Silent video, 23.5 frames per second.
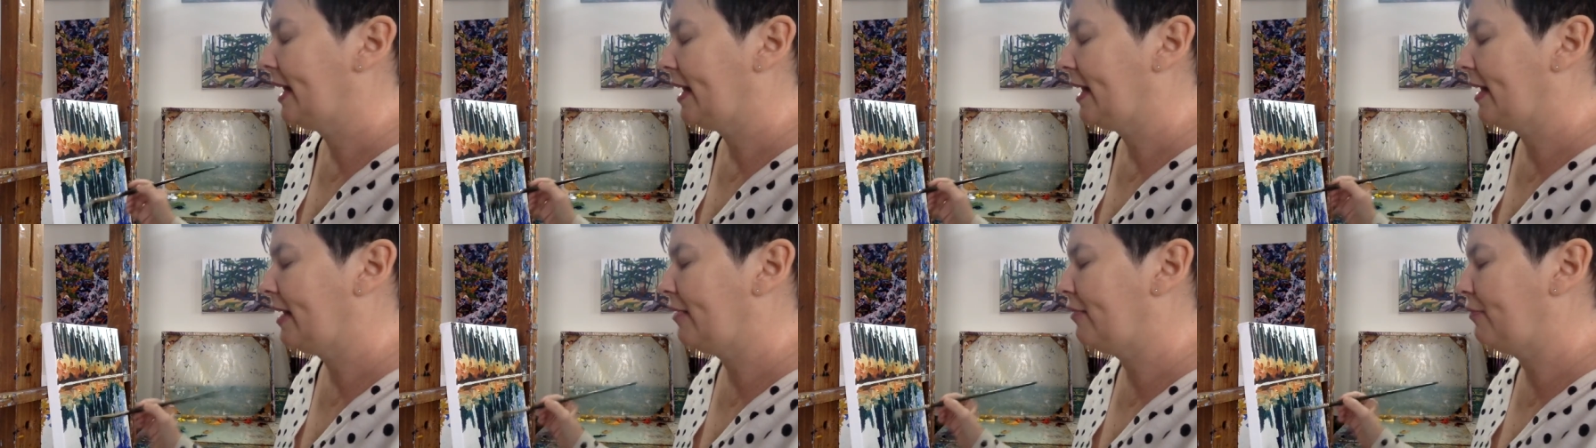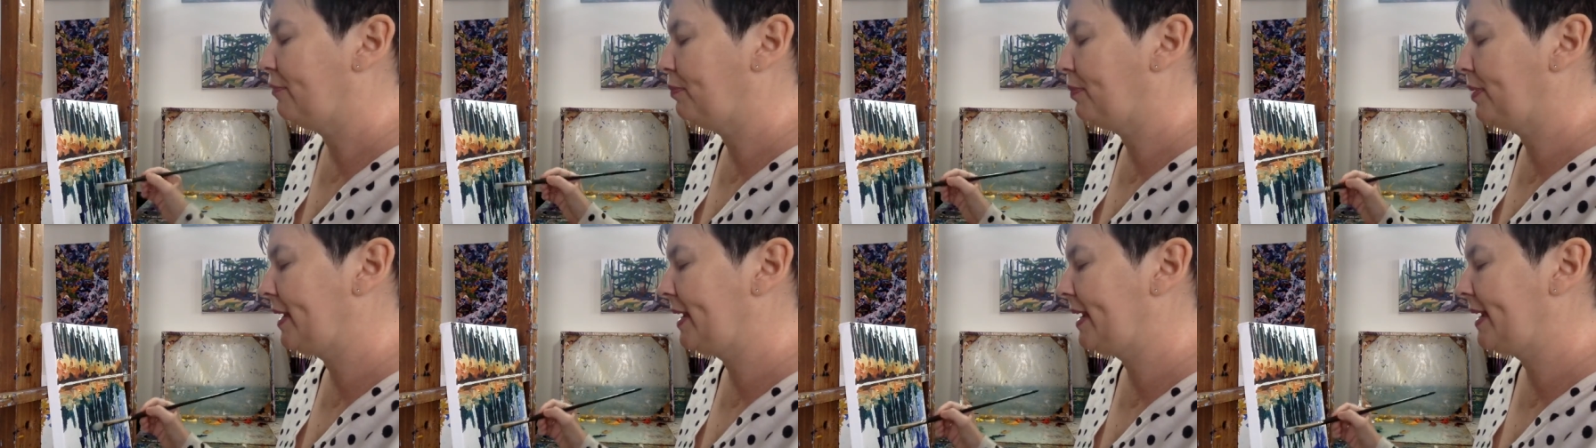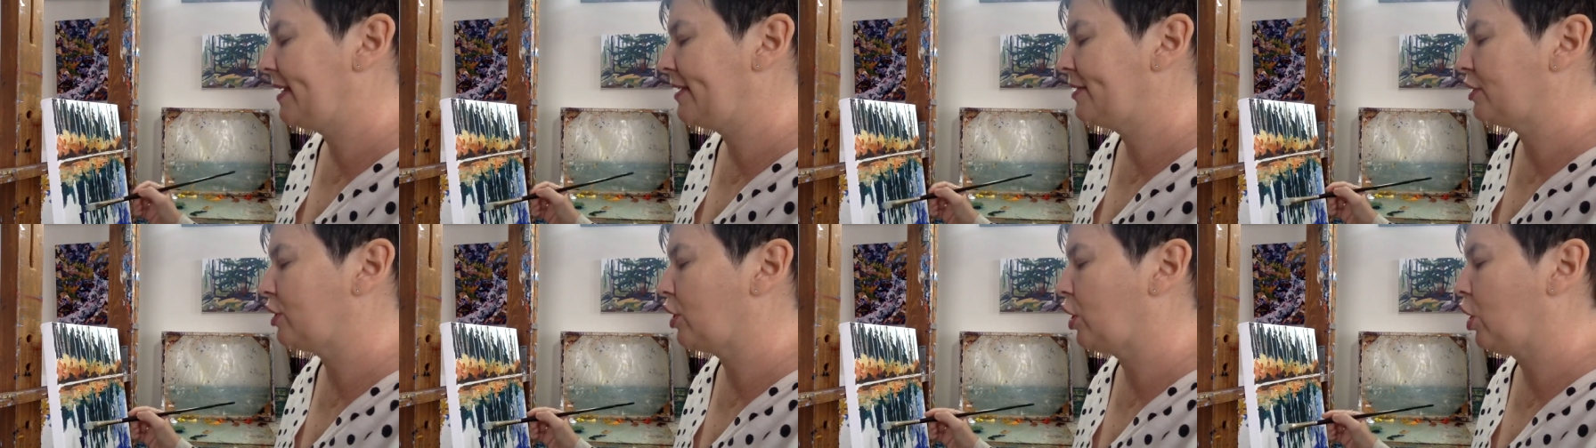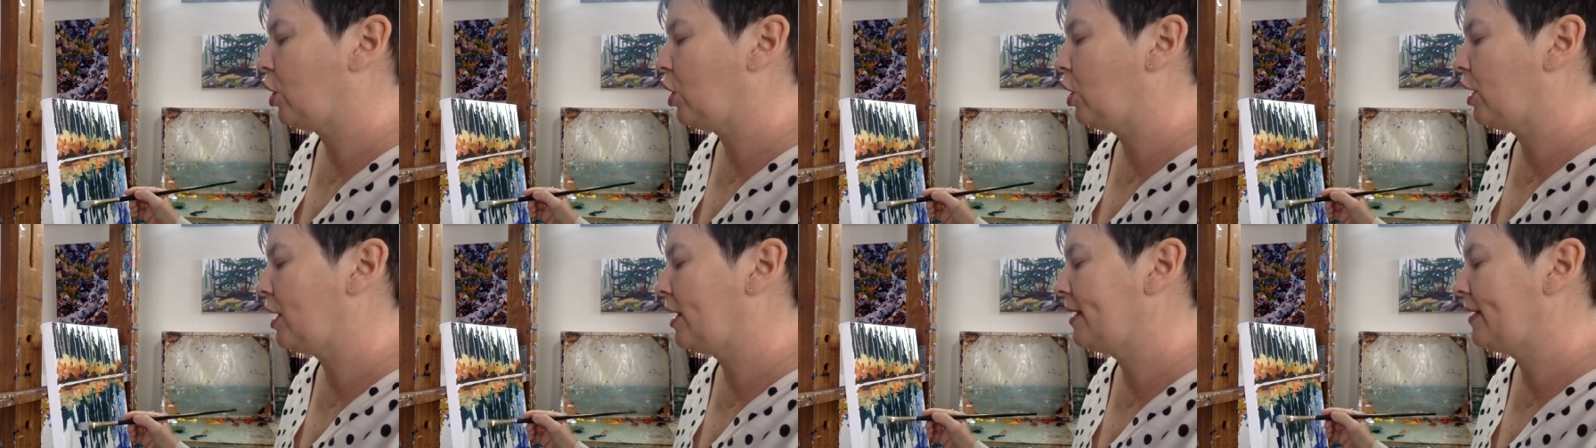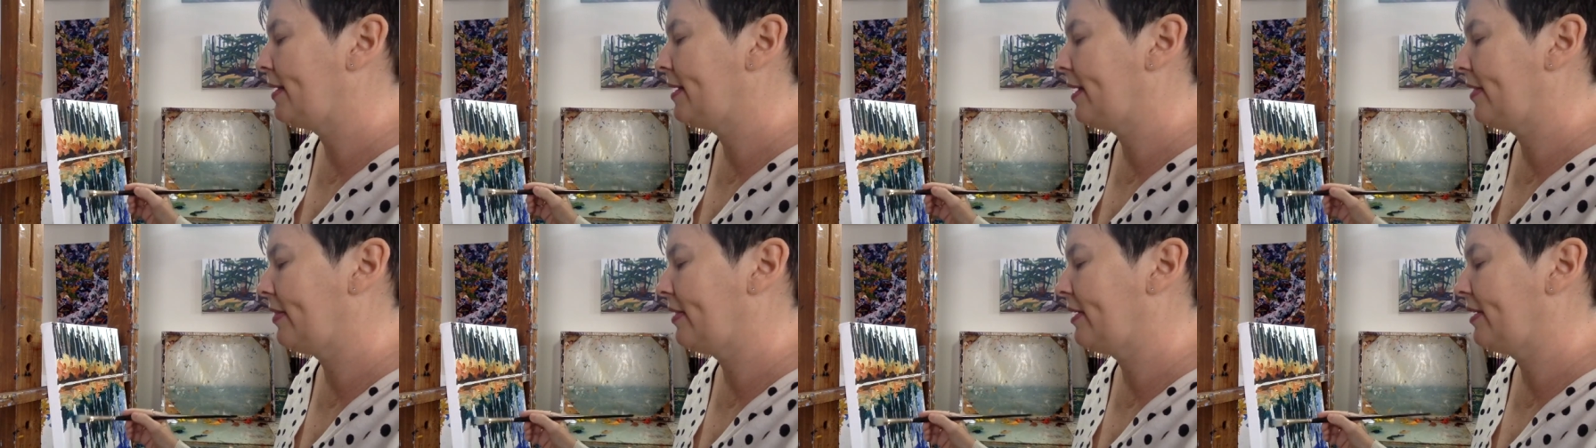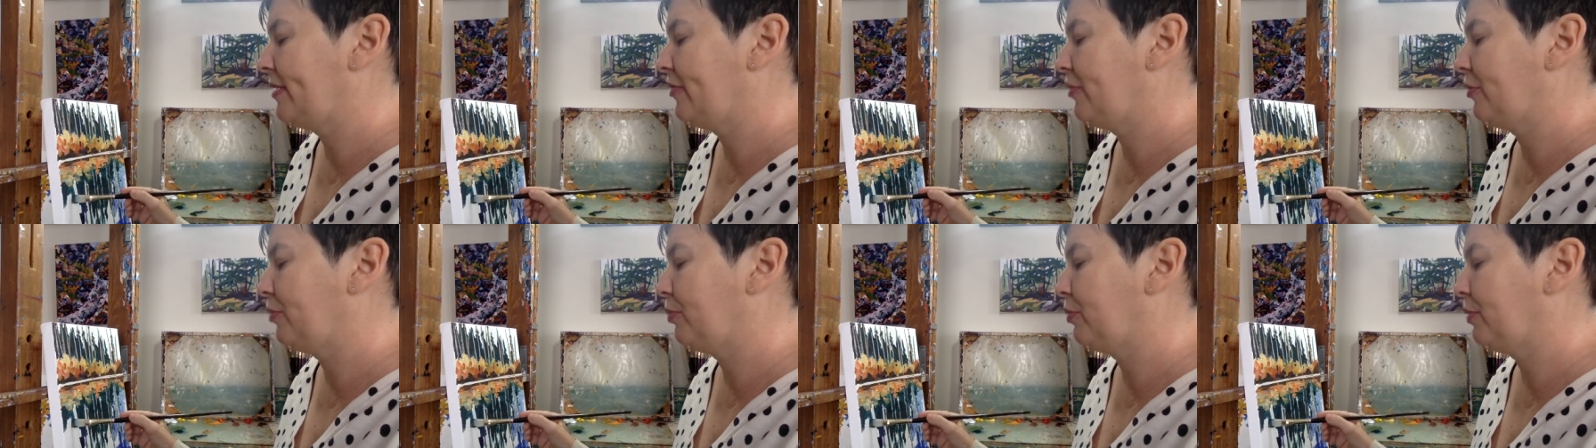of paint on
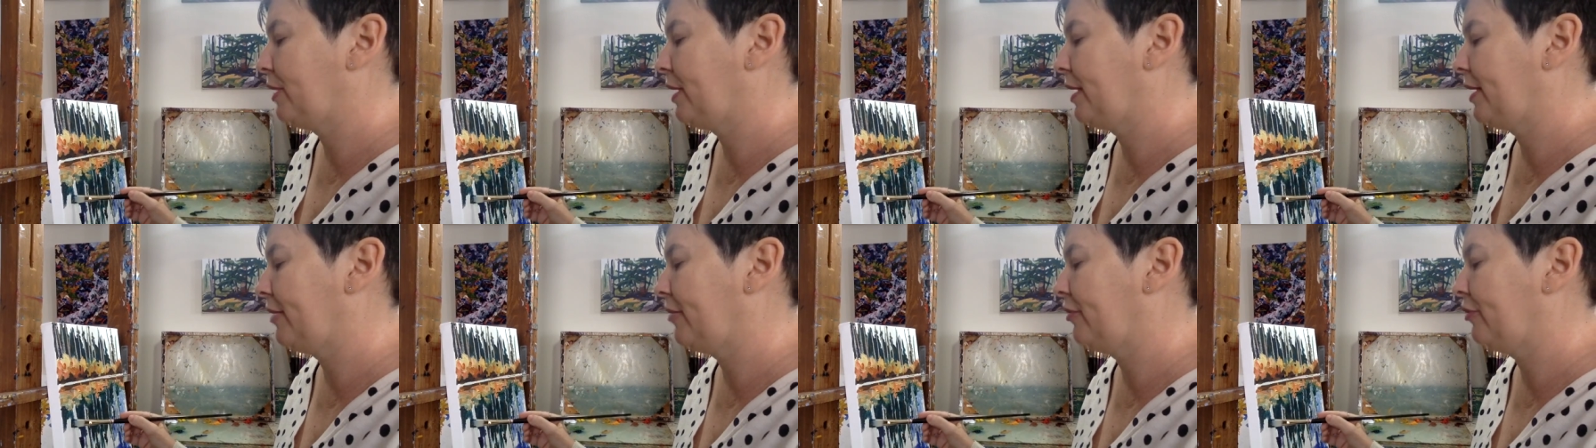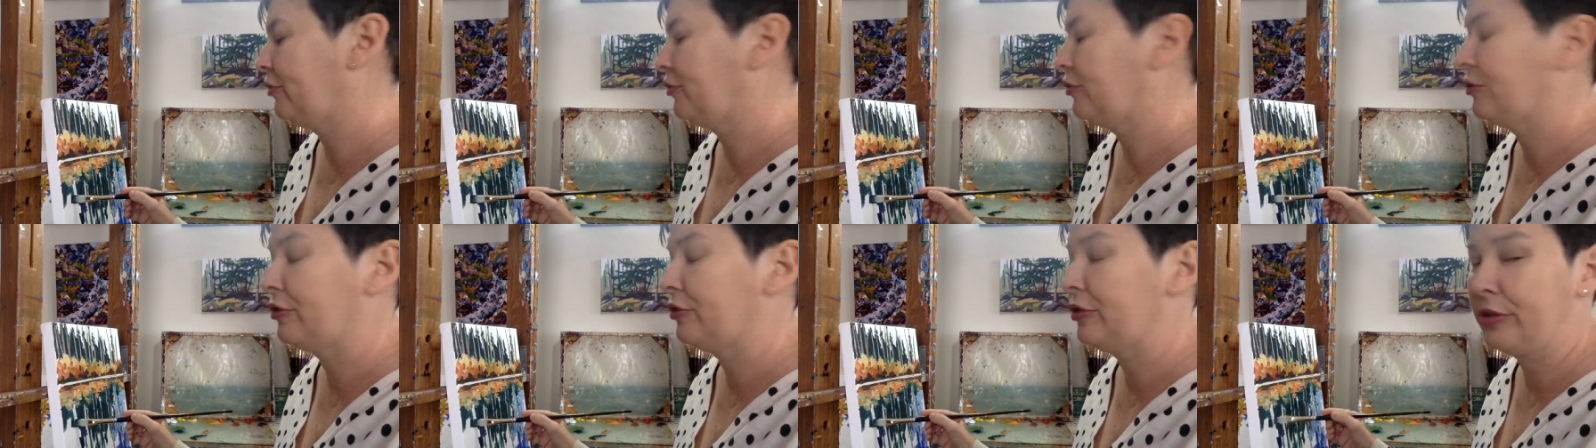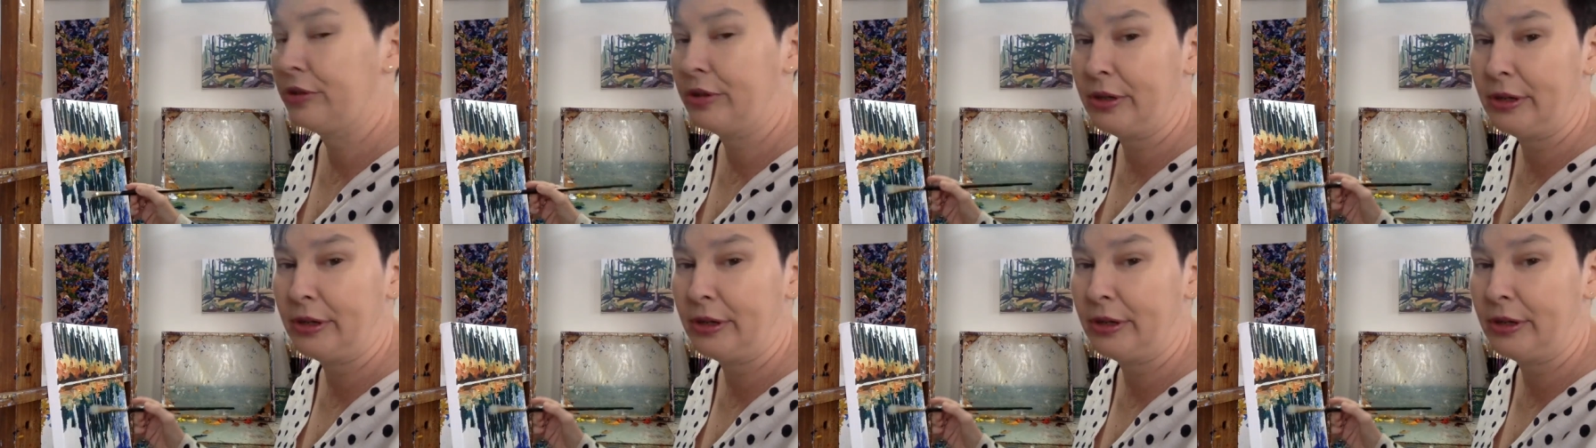this brush,